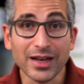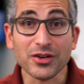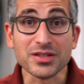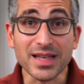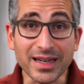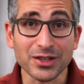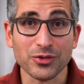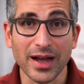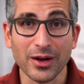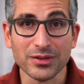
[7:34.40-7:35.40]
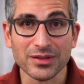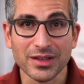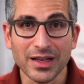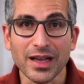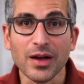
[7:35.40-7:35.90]
our second round,
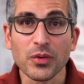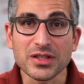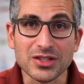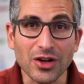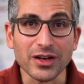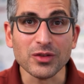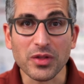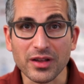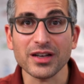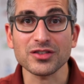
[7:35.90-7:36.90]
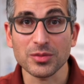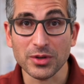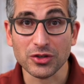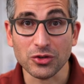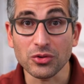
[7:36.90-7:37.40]
we started with customer
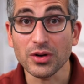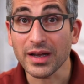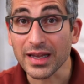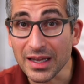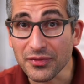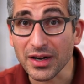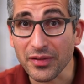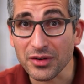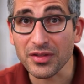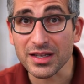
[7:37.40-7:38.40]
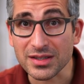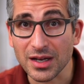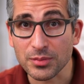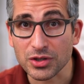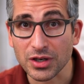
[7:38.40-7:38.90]
2, even under the
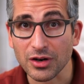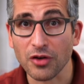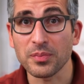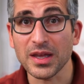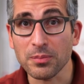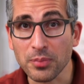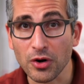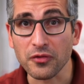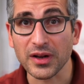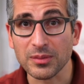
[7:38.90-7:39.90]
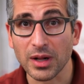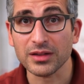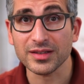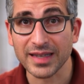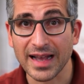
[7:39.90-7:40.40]
assumption of being perfect
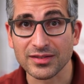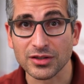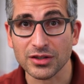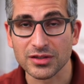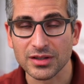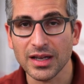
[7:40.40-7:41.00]
multitaskers,